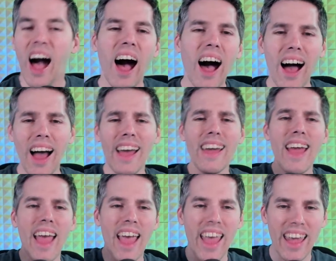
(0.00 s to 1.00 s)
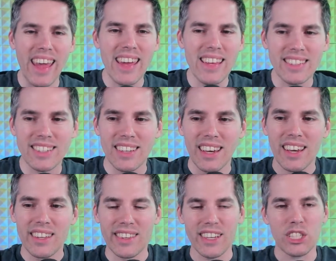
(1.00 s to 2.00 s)
I hate
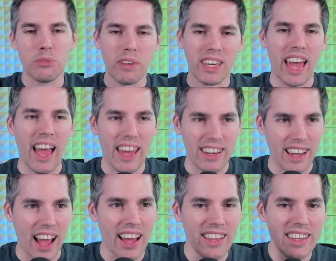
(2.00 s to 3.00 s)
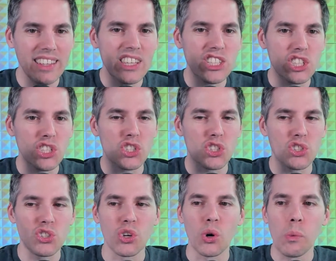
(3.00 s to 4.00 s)
this mechanic. I think this is
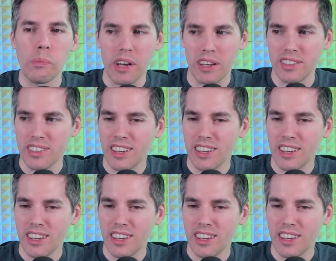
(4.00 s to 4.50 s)
stupid.